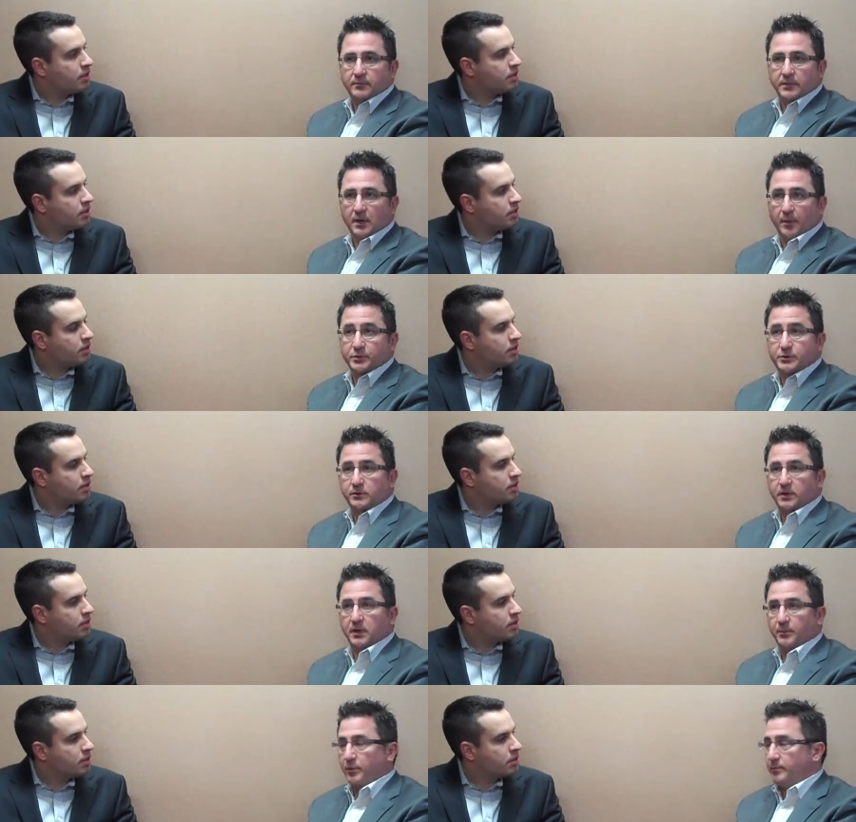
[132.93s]
Speaker 1: the
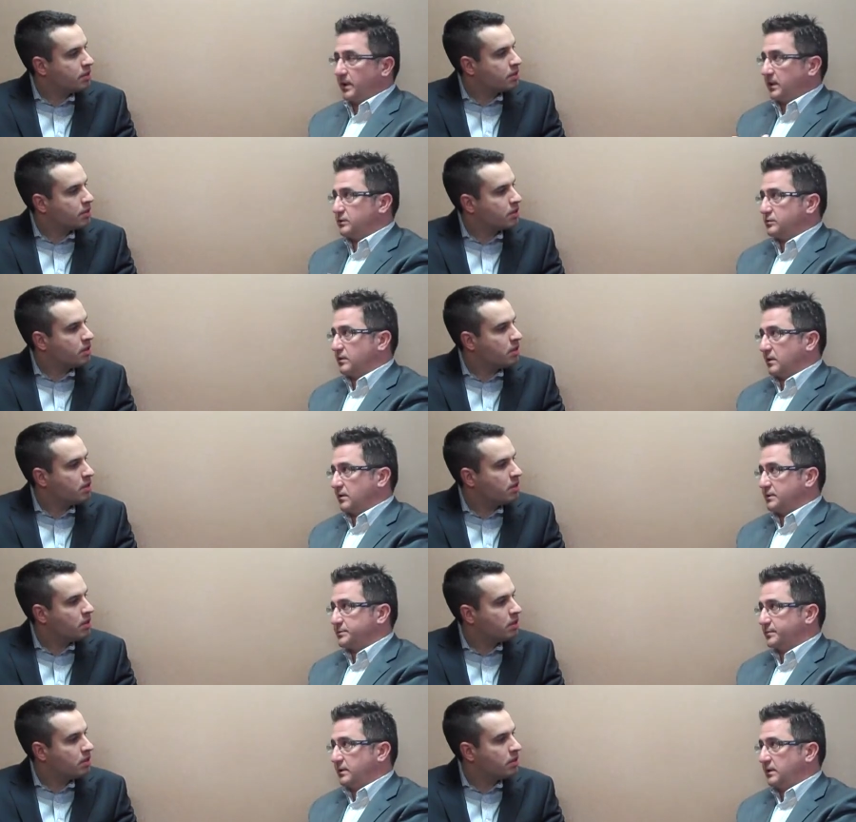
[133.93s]
opportunity to put money into an
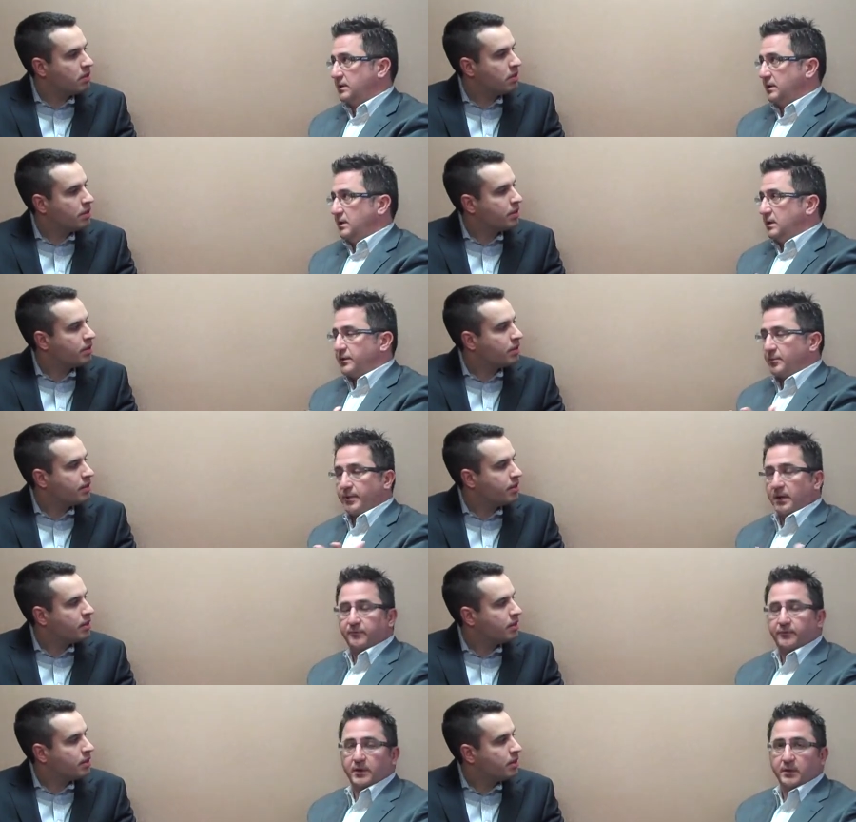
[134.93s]
RSP, they're
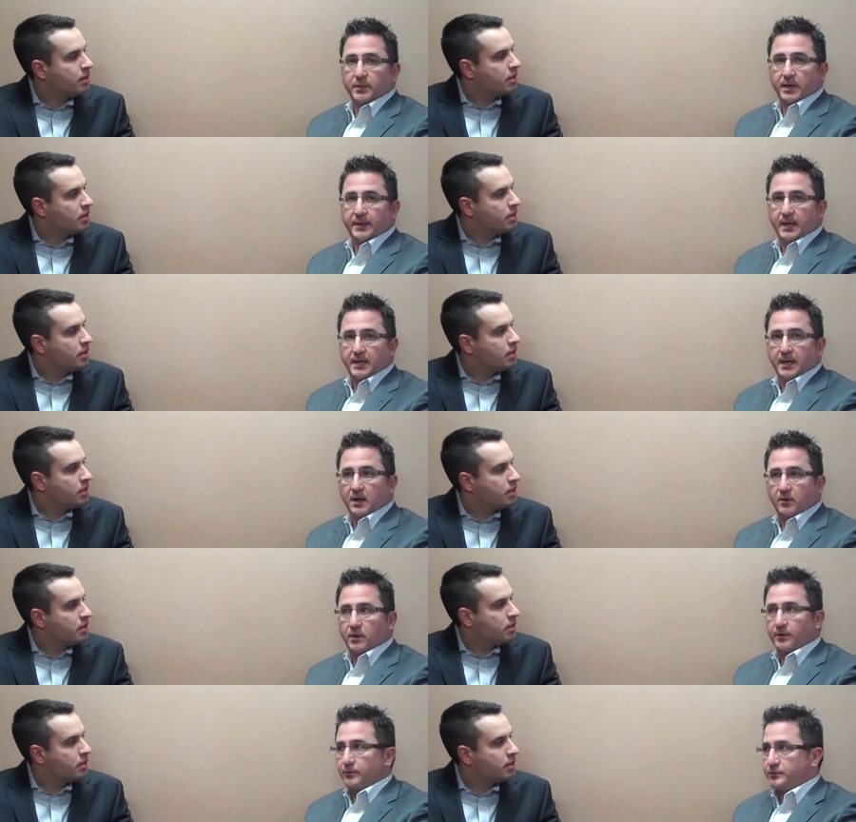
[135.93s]
benefiting by that now
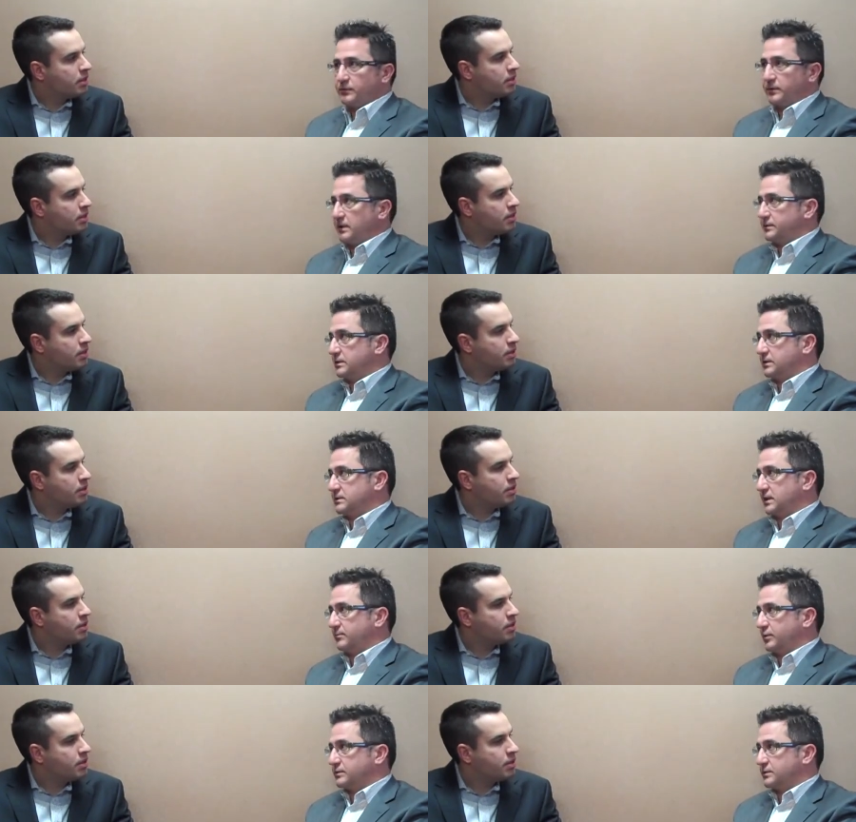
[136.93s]
on their 2010
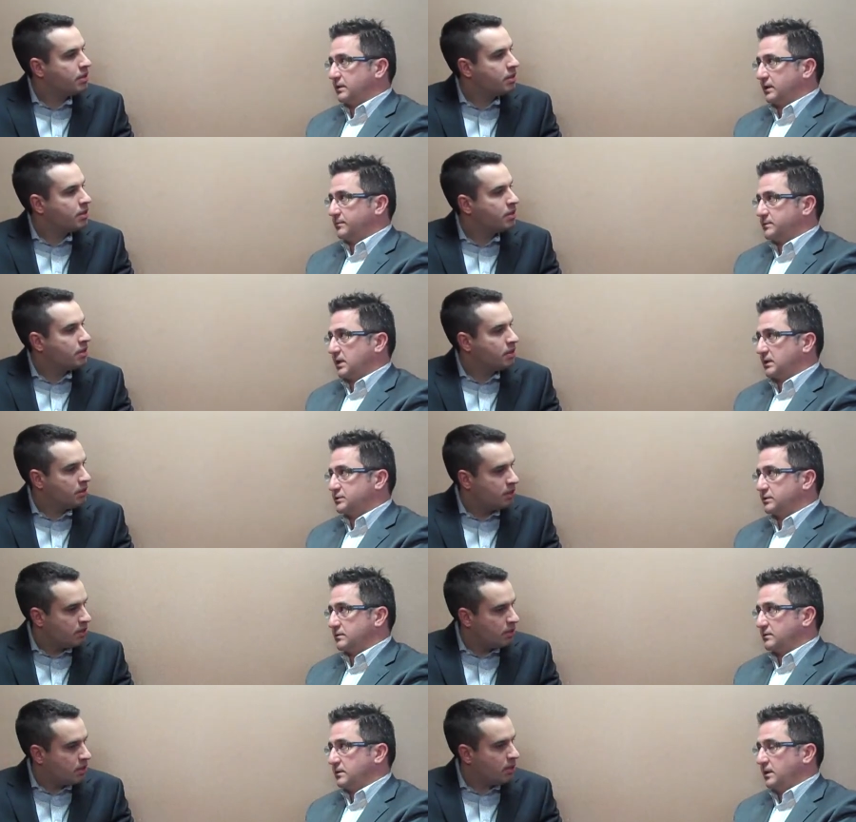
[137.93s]
personal income tax year.
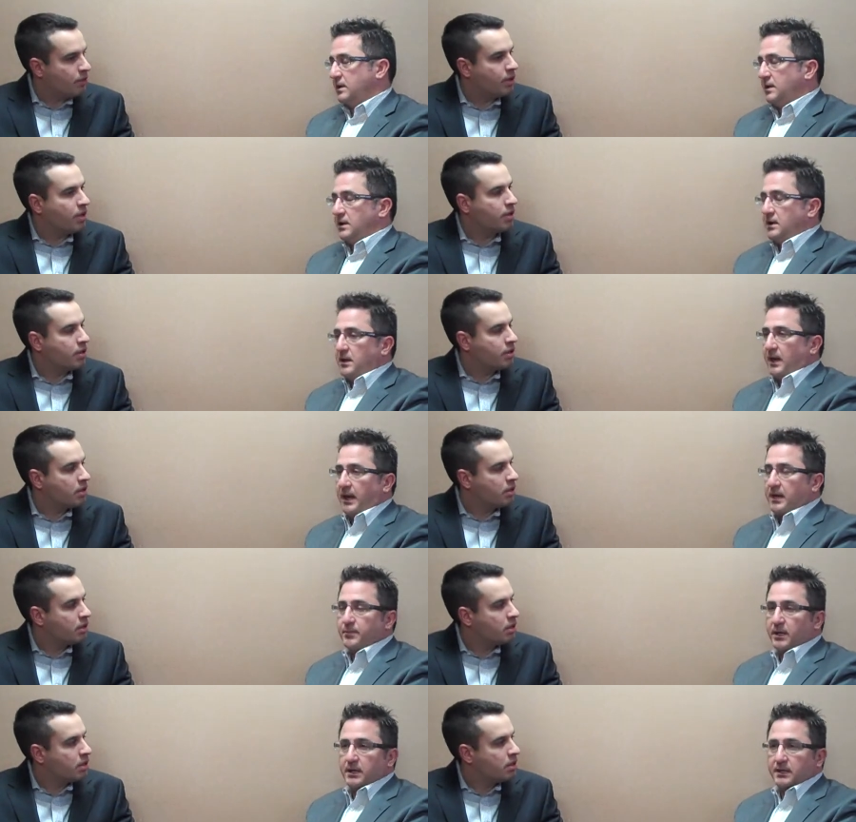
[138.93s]
Okay.
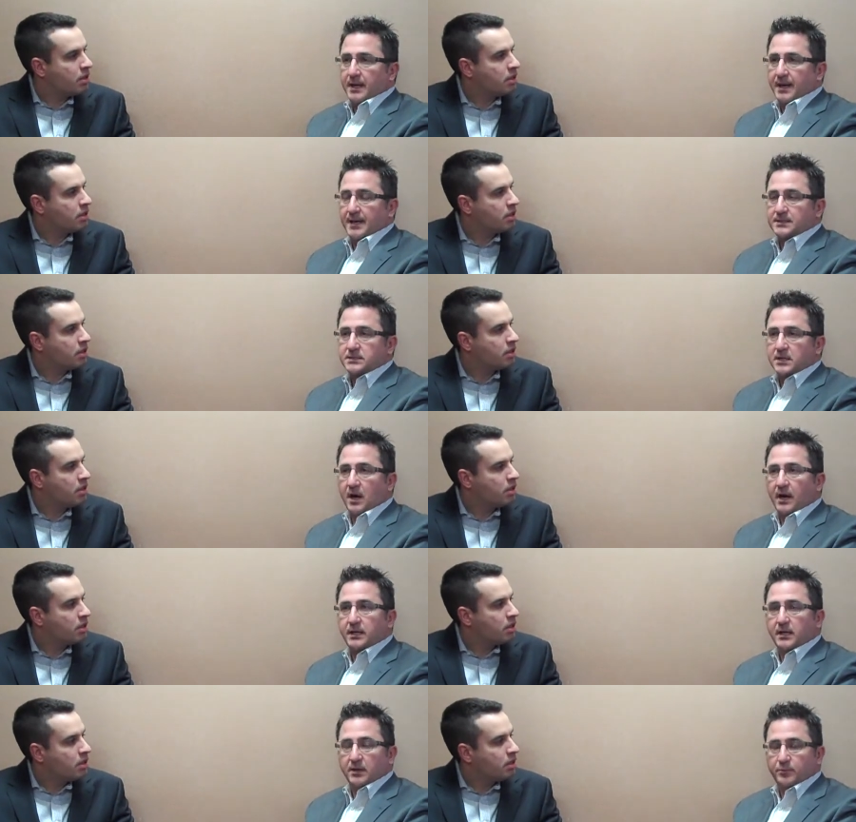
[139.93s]
Anybody that has
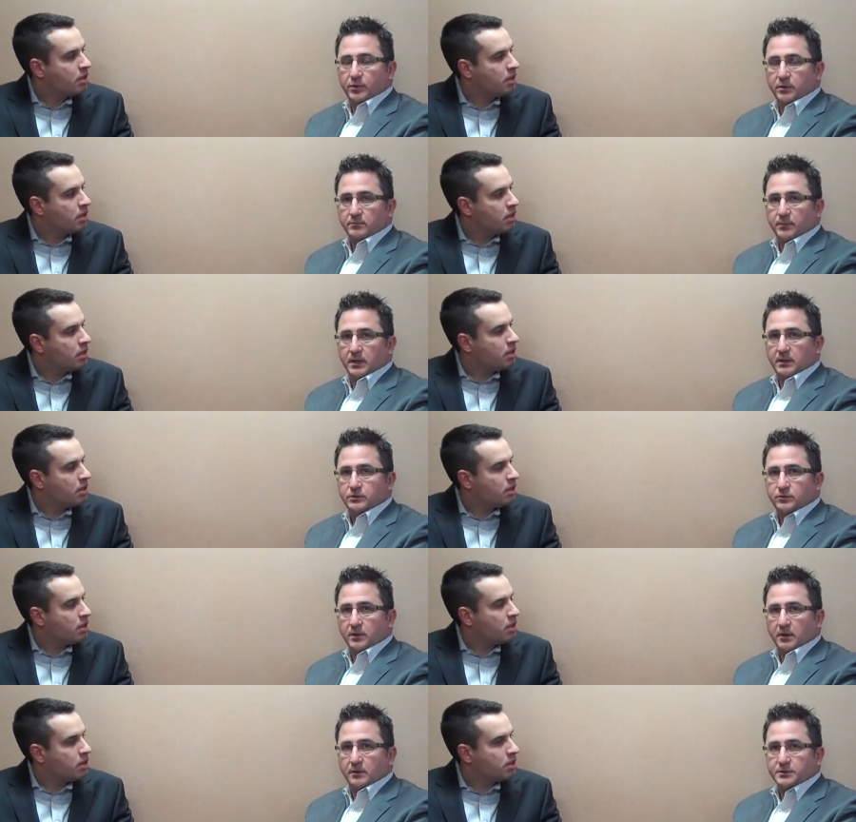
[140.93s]
not yet put money into an
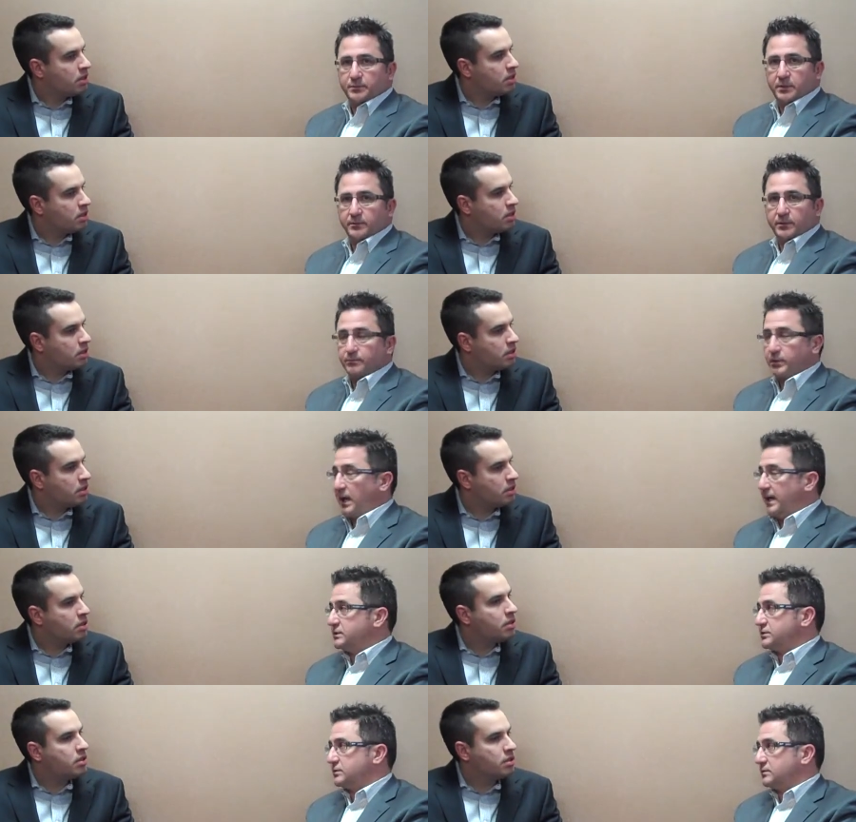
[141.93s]
RSP but
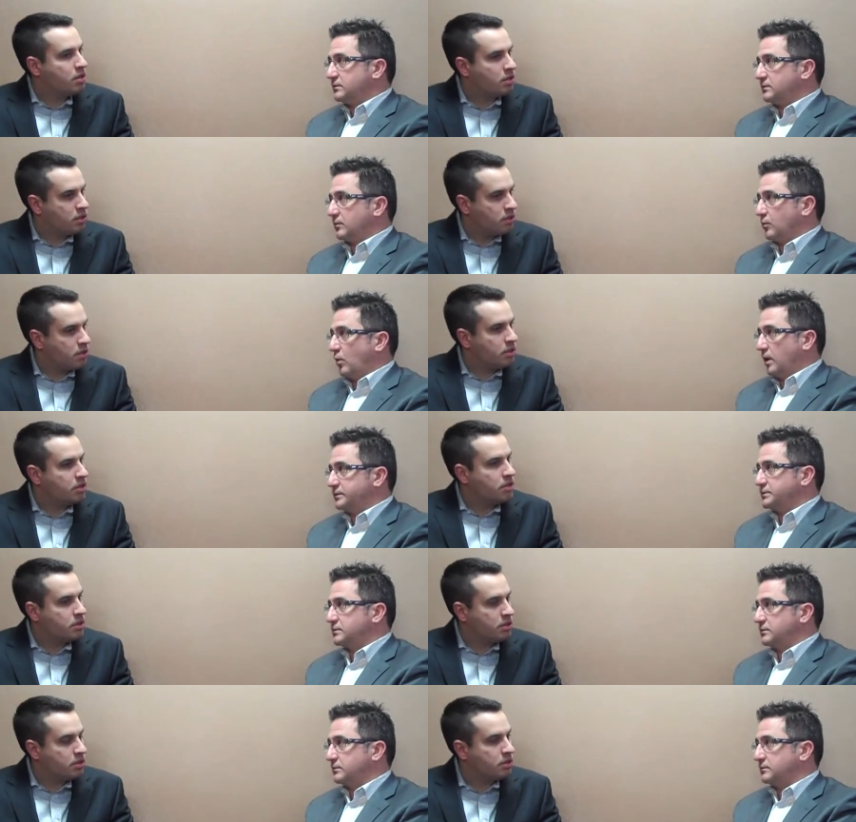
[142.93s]
plans to or wants
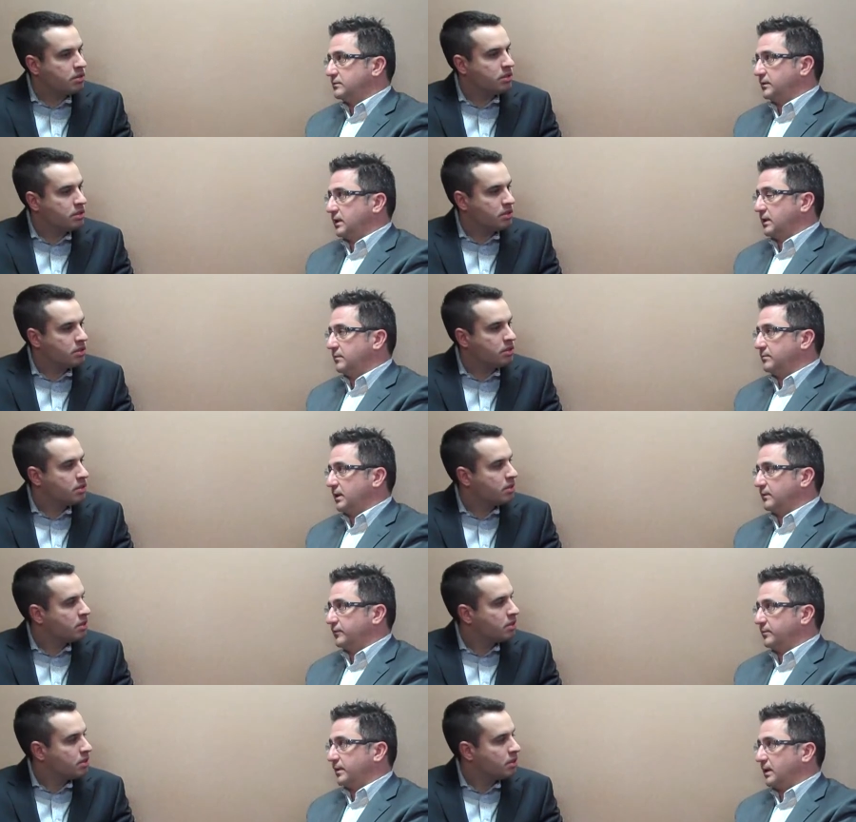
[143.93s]
to, they can
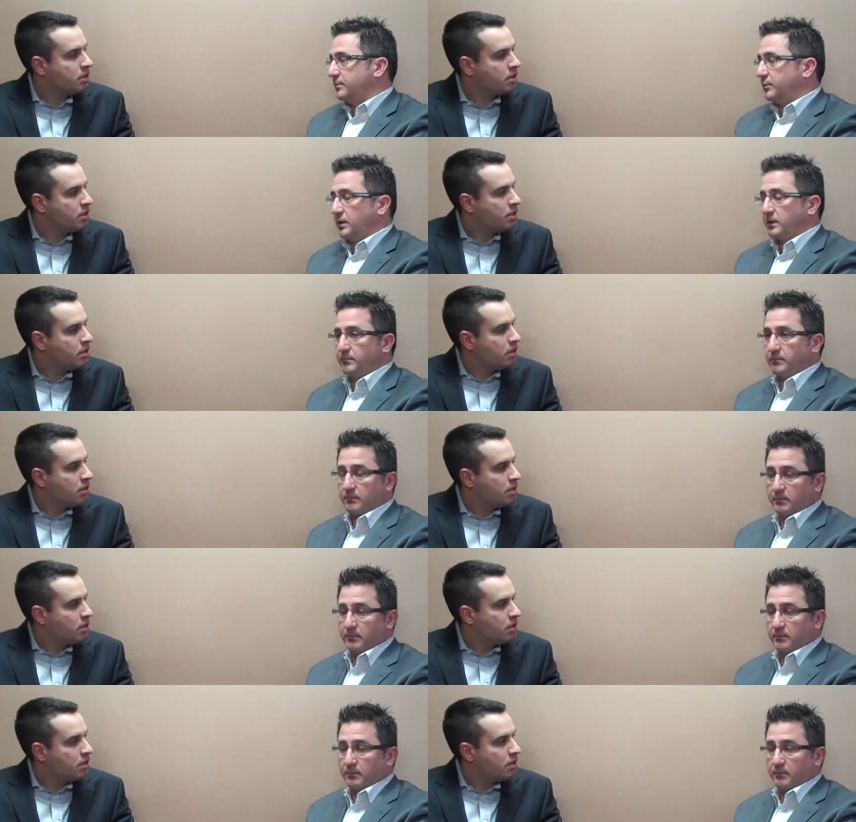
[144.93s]
benefit by putting